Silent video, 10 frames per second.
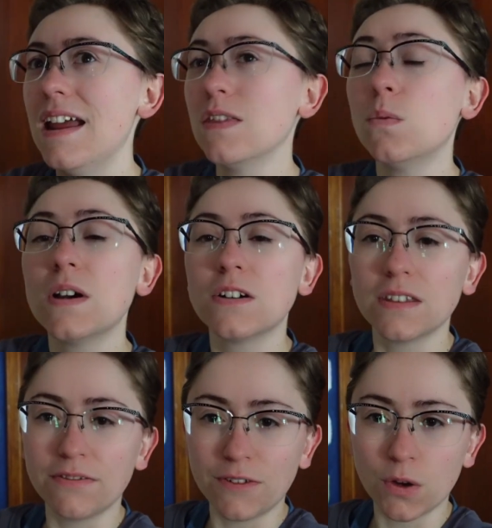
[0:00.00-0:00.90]
And the one on
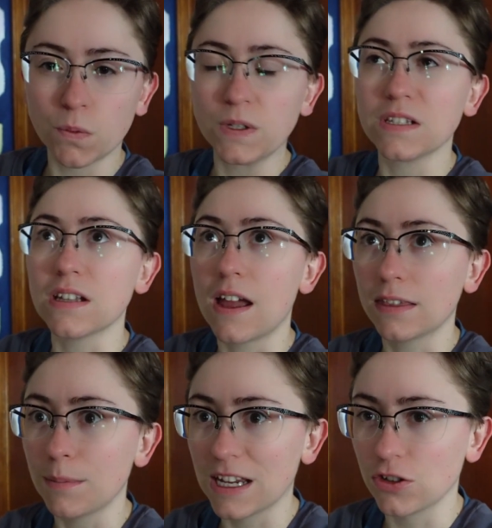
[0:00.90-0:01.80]
the phone was not
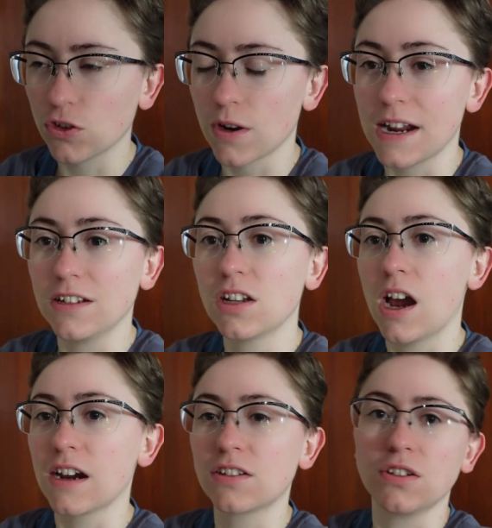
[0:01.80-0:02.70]
the manager I'd
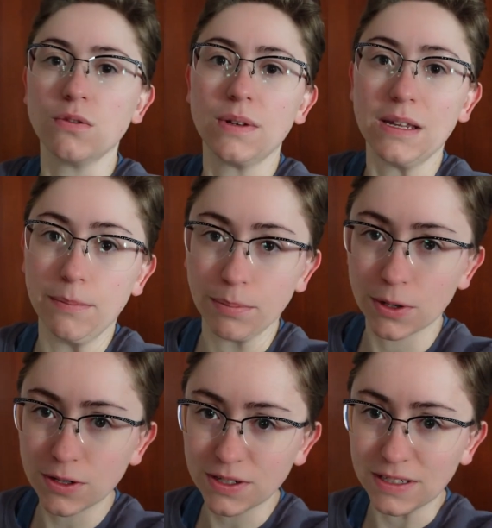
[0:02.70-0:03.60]
talked to in
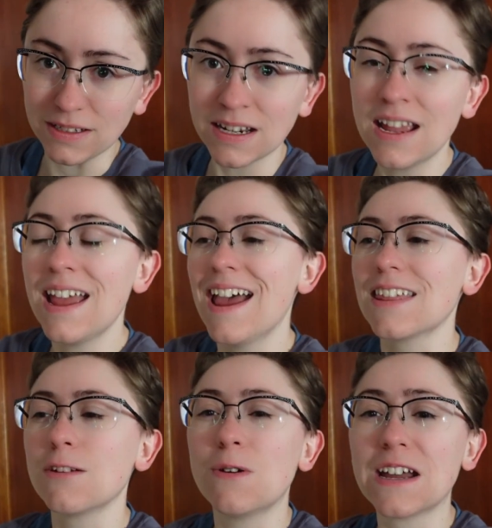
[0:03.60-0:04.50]
person,
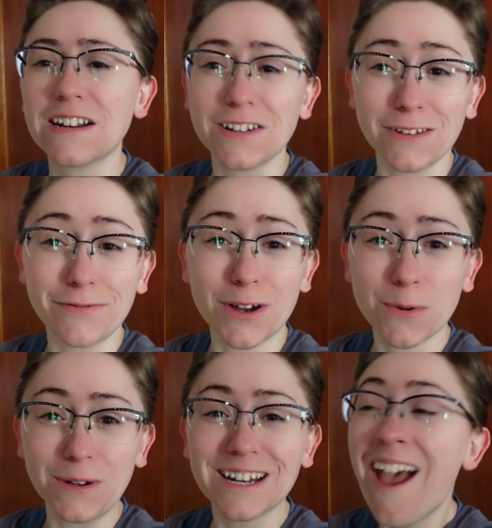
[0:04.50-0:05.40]
and the one on the
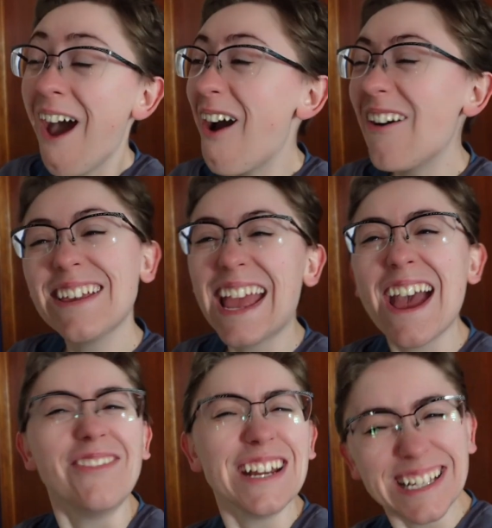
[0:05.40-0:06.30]
phone went, oh
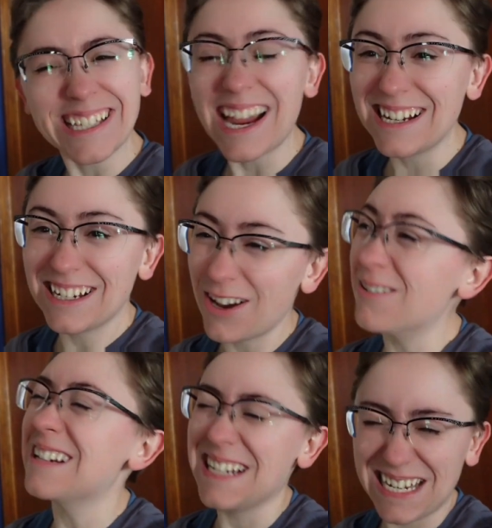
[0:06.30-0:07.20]
yeah, we decided to go
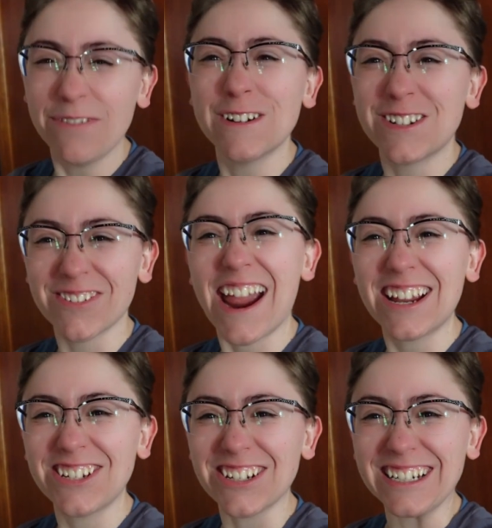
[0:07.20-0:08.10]
in a different
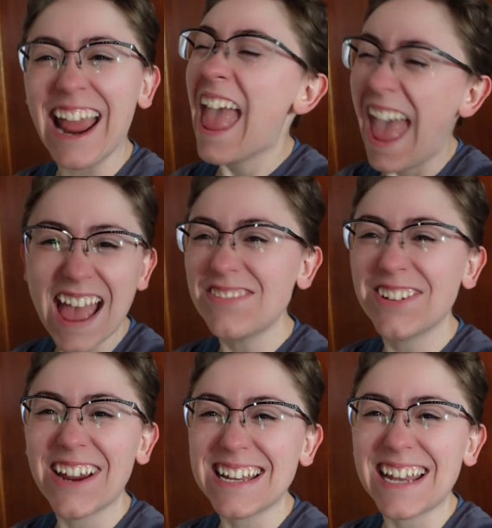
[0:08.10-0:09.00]
direction. Have a
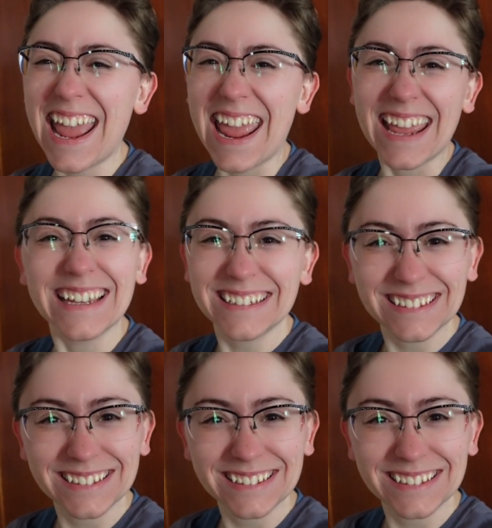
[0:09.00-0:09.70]
great day.